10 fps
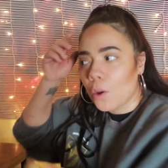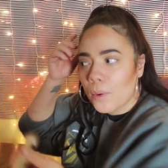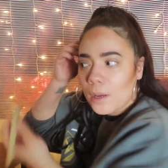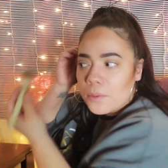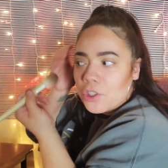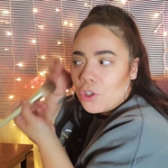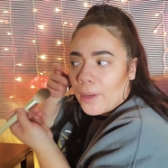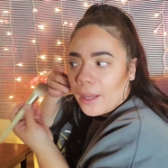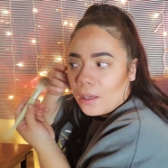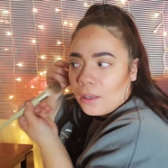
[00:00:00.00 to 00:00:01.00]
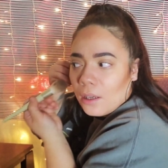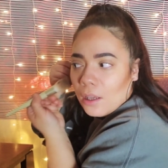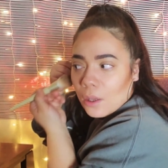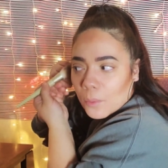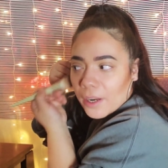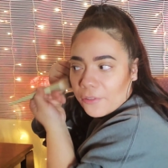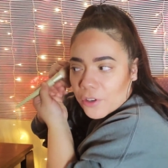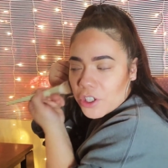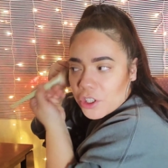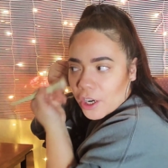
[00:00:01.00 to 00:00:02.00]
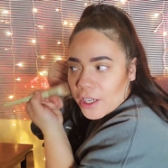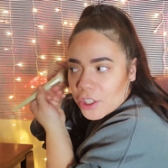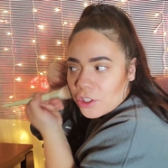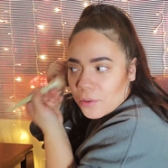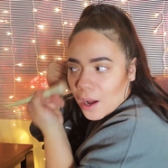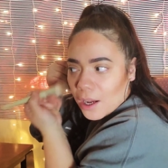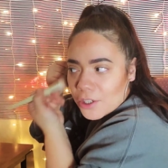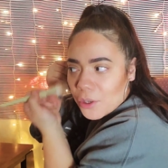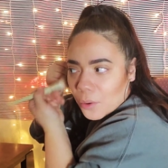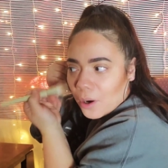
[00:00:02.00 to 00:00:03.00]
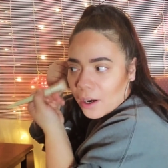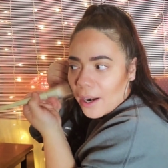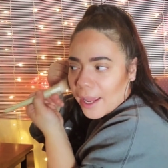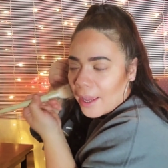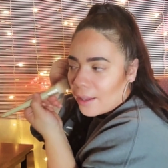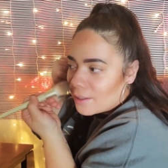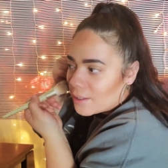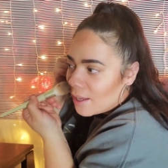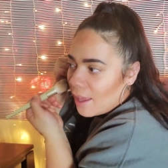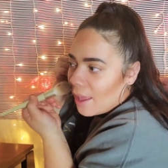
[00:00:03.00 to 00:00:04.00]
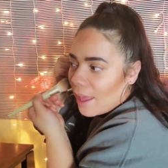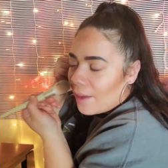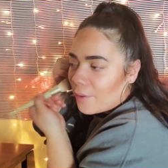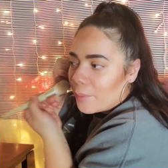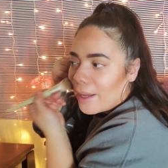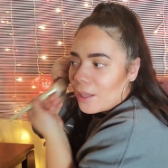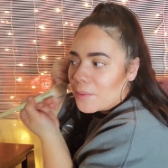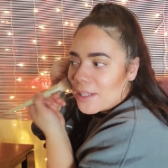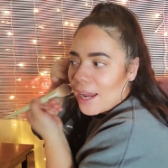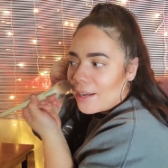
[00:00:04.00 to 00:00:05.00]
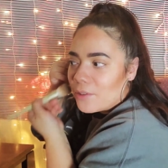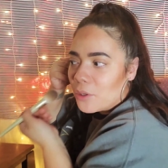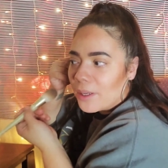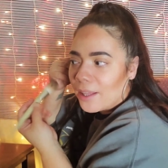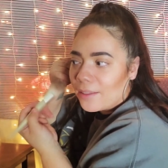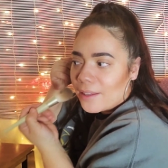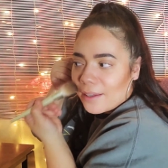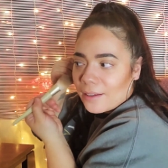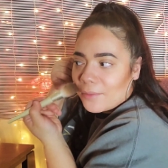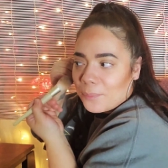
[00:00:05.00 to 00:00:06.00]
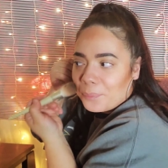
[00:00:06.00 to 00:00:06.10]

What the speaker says: when I first started to do contour, and everybody was kind of doing like the